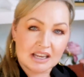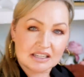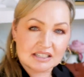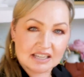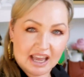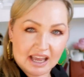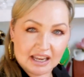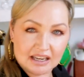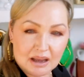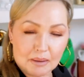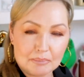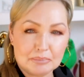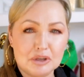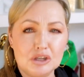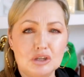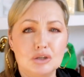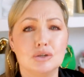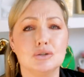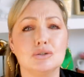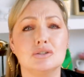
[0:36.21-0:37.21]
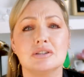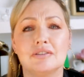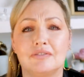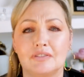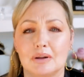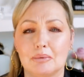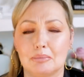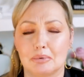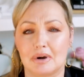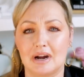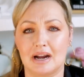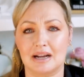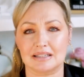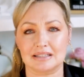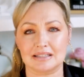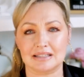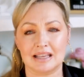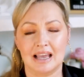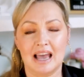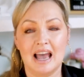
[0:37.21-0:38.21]
10 beautiful
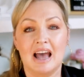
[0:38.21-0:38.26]
brands